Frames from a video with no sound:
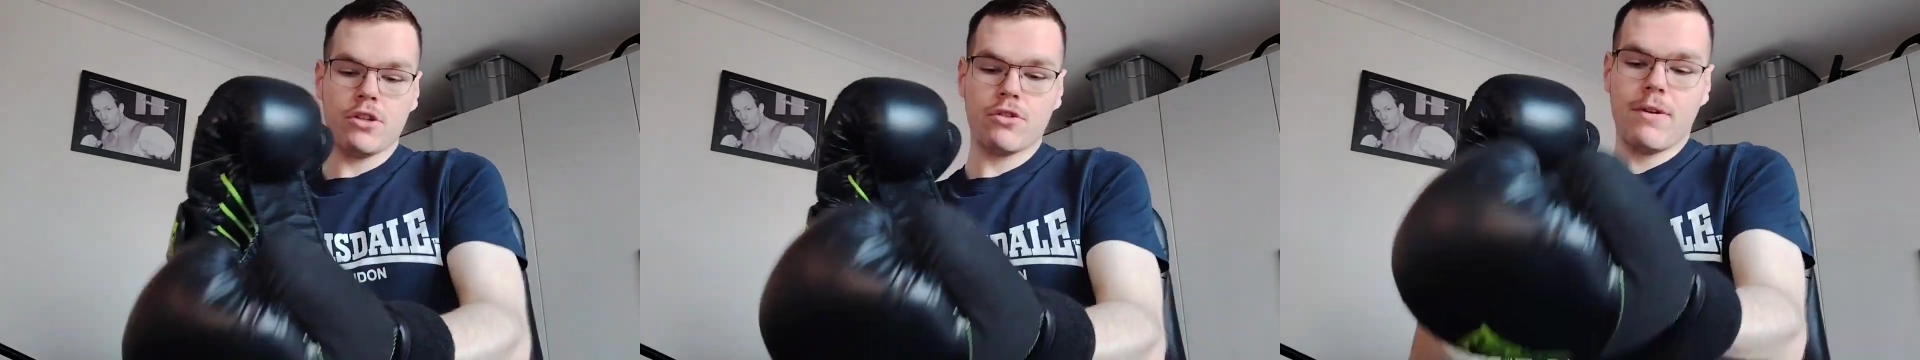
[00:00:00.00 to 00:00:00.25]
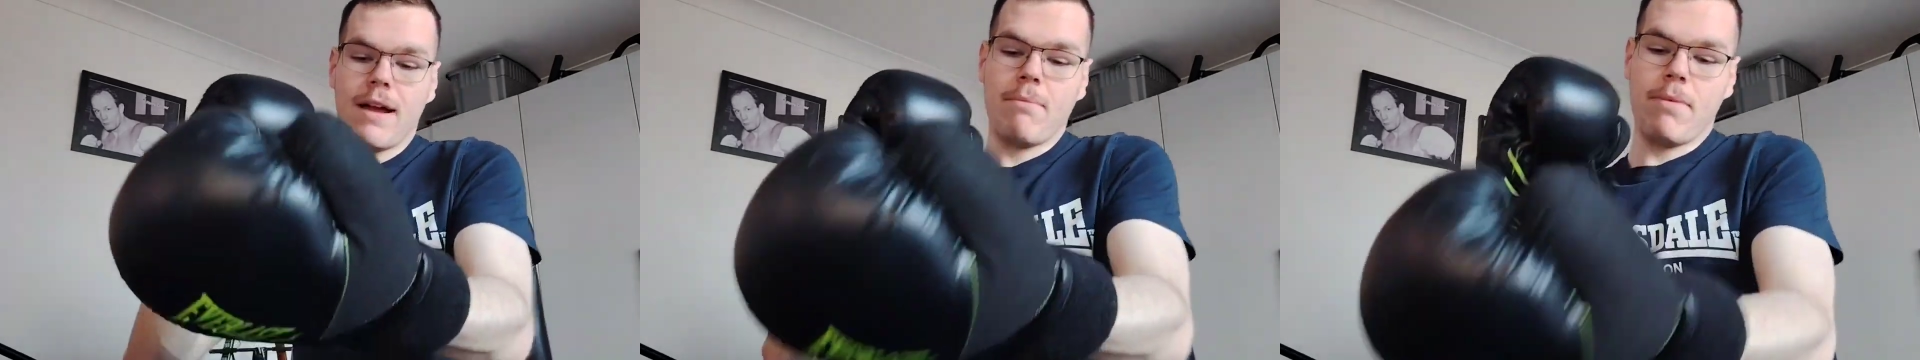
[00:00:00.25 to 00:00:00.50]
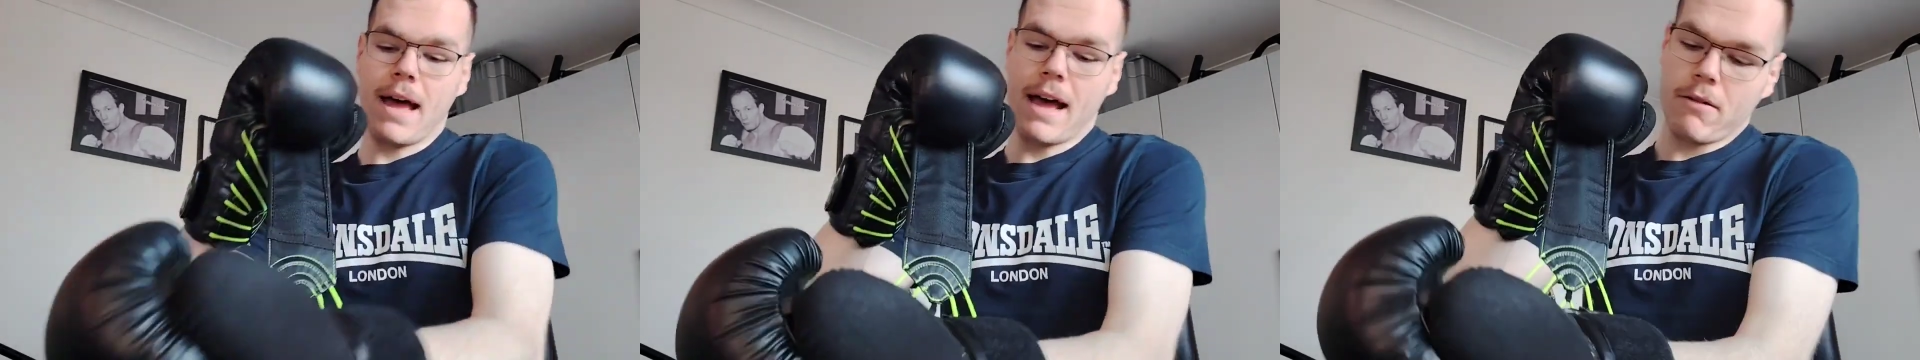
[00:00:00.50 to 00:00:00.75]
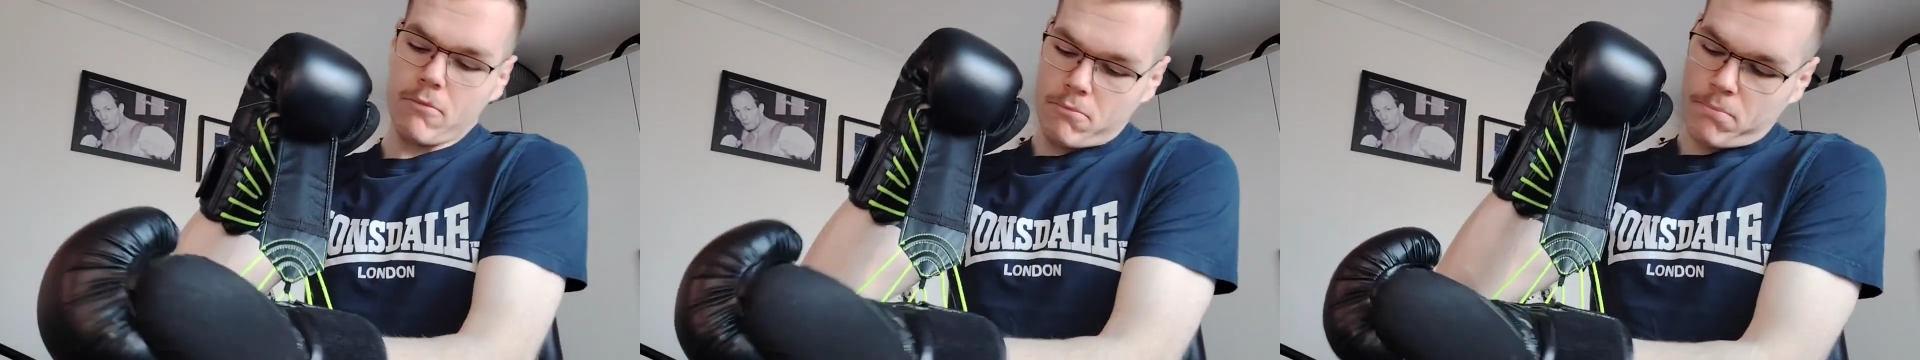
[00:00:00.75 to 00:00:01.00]
Just grab
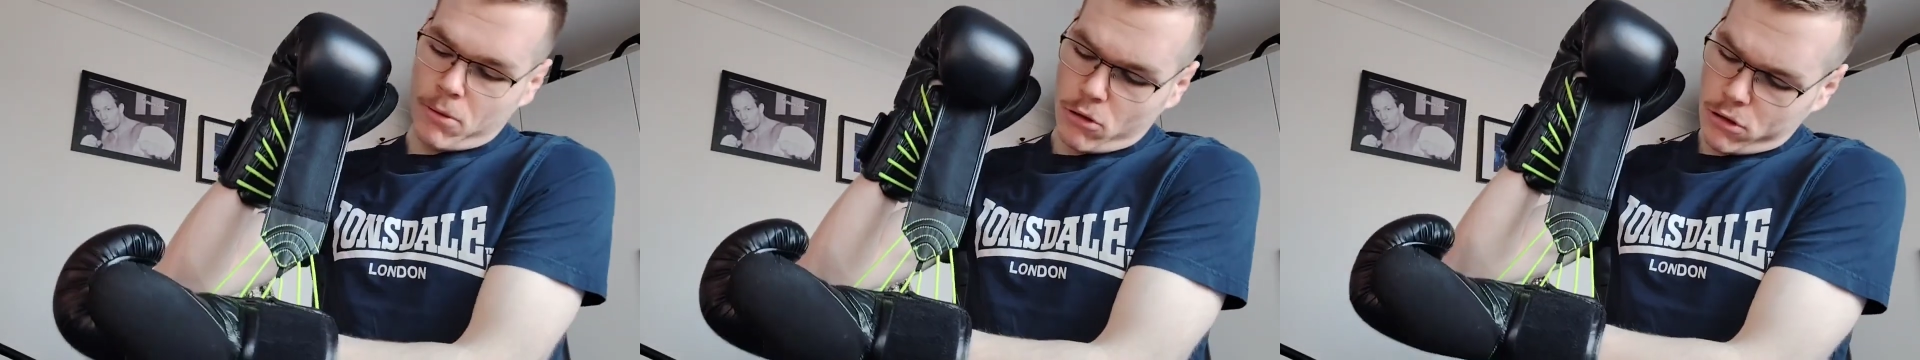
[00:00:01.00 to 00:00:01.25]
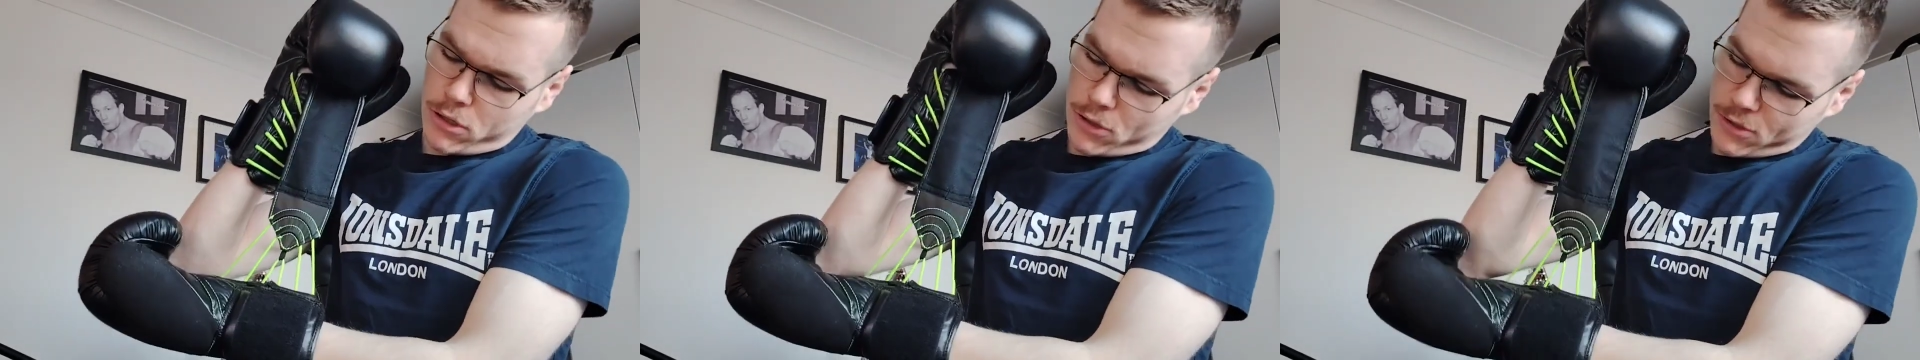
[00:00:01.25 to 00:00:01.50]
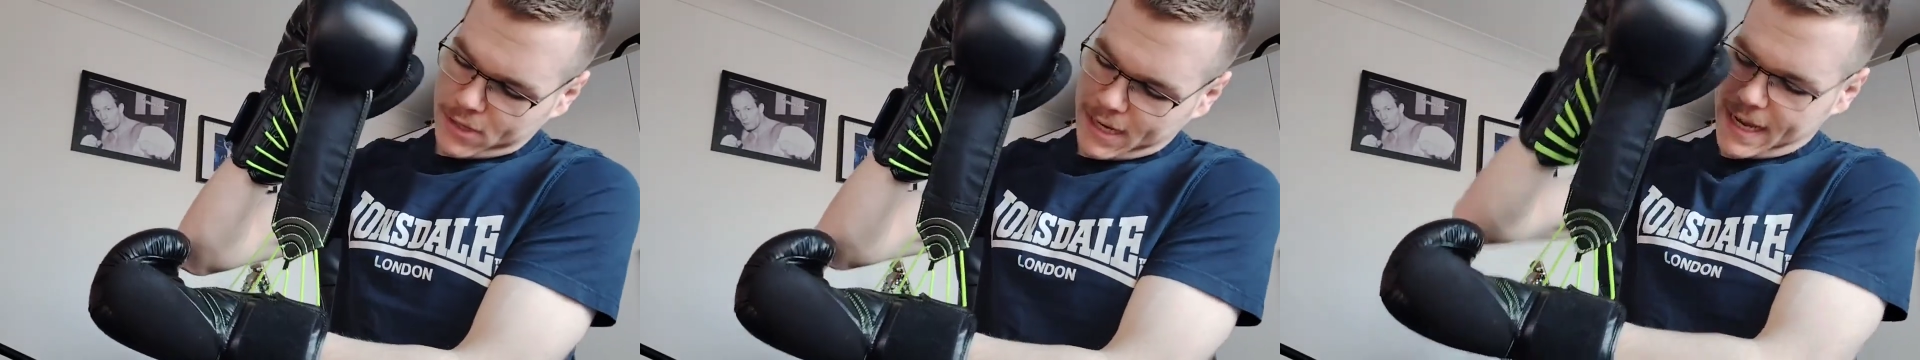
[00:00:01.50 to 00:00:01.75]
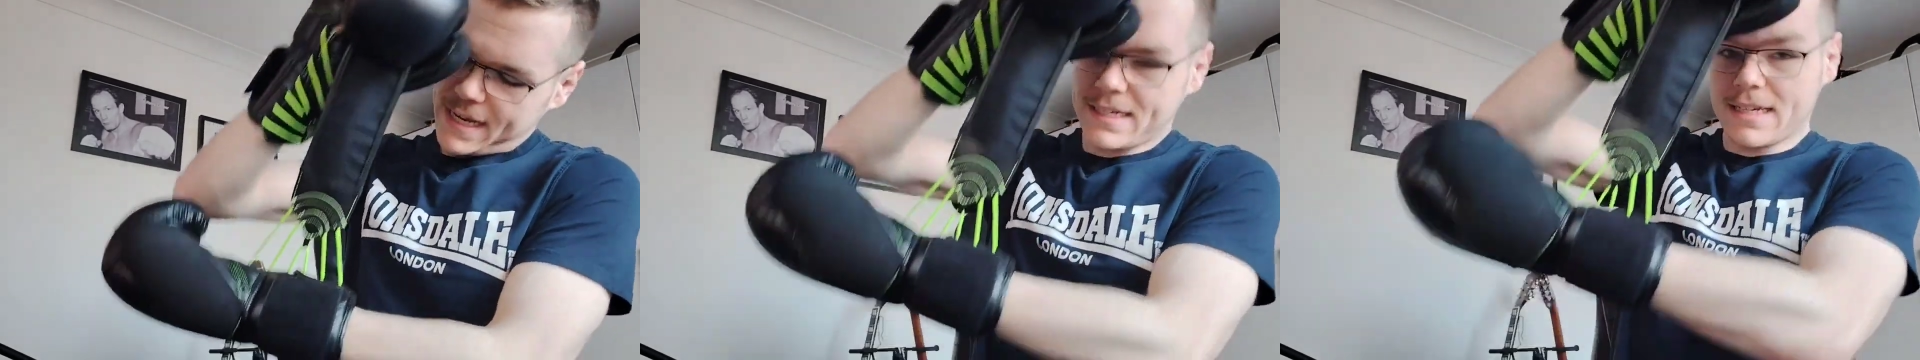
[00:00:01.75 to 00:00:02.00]
that, pull
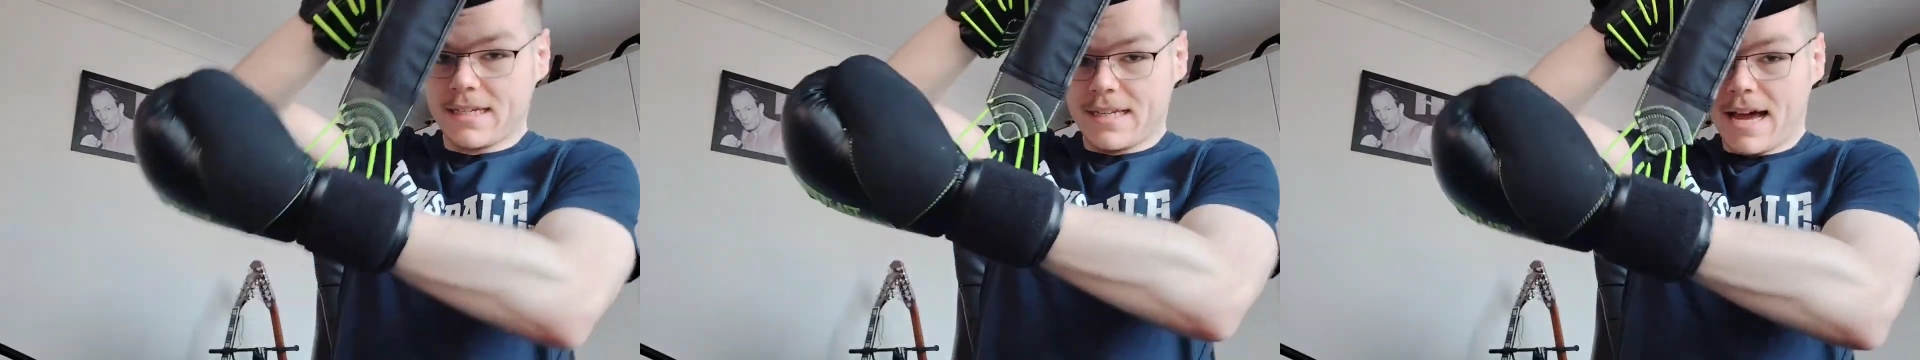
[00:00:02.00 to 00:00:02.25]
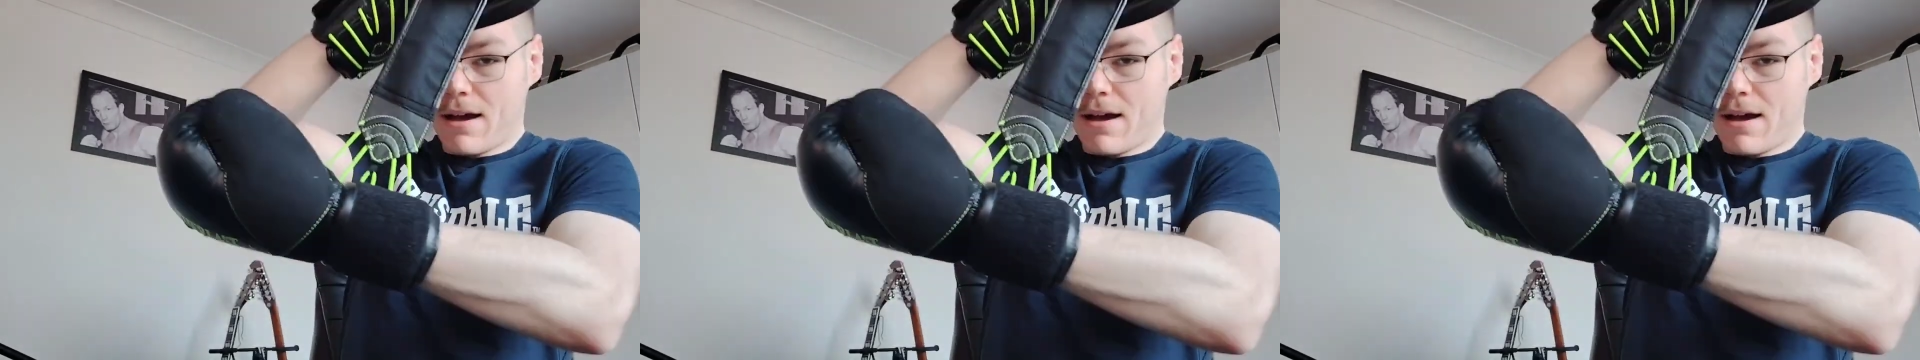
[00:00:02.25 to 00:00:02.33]
those laces